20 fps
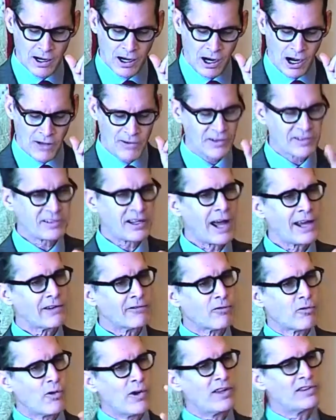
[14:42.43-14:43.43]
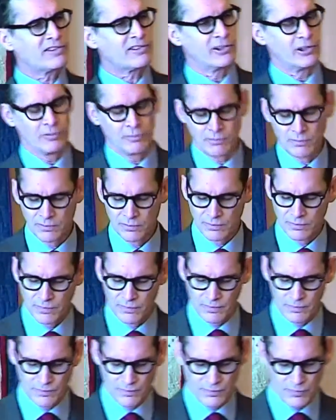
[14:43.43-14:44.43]
On the side of wisdom,
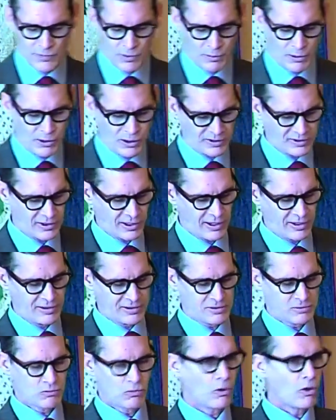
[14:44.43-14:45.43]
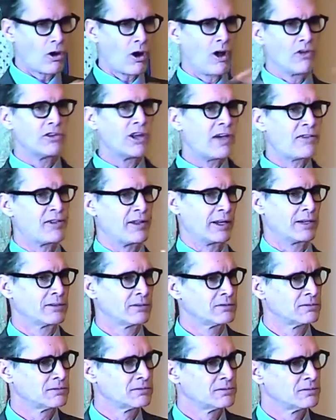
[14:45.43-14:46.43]
the Buddha says we're all nothing,
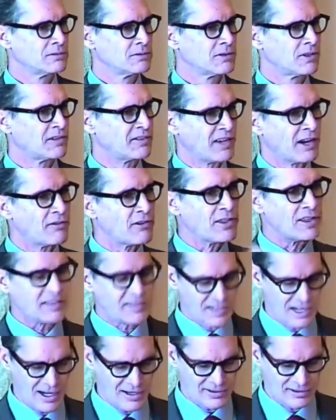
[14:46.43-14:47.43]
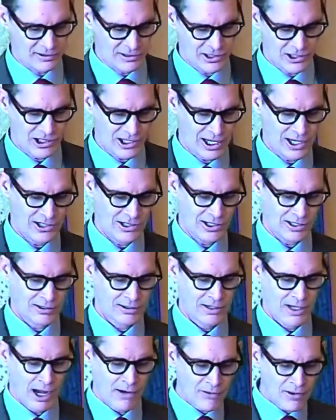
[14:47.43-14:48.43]
because everything's constantly changing.
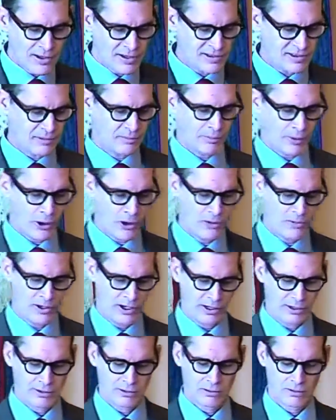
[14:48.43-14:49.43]
Everything's impermanent.